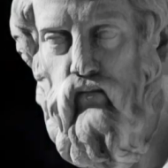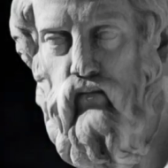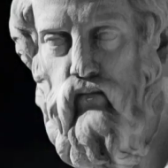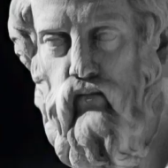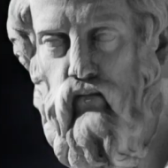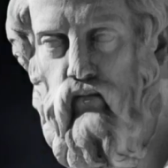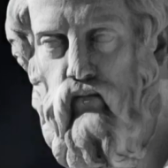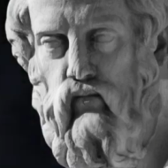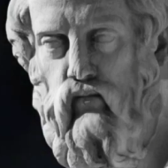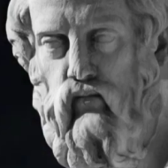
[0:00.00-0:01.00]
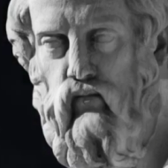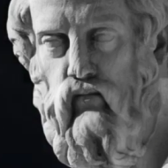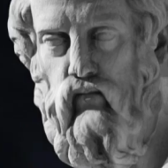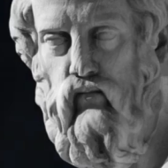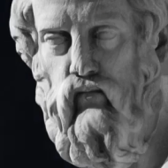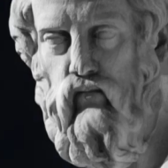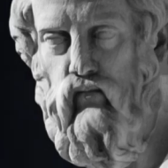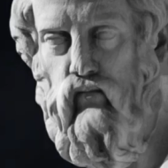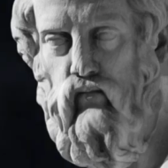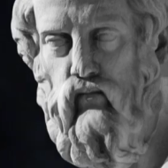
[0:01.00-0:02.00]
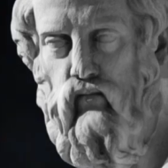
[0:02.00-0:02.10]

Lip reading: No one is speaking in this clip.